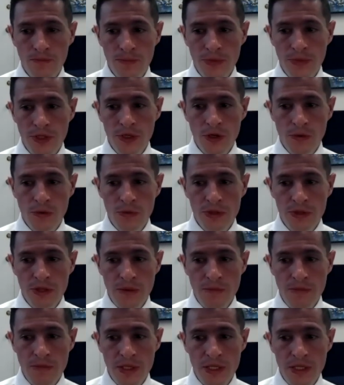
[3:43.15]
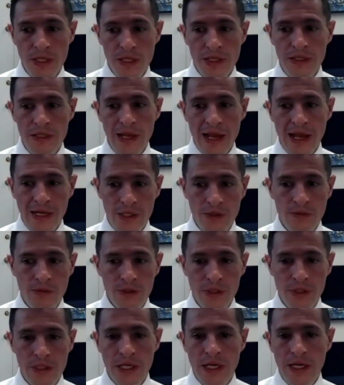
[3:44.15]
you know, would then be
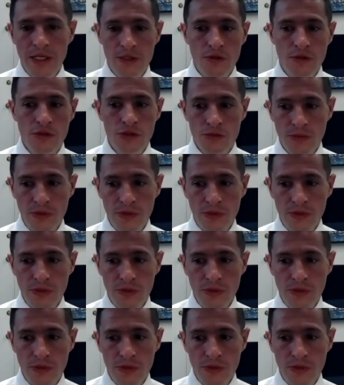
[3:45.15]
inaccurately diagnosed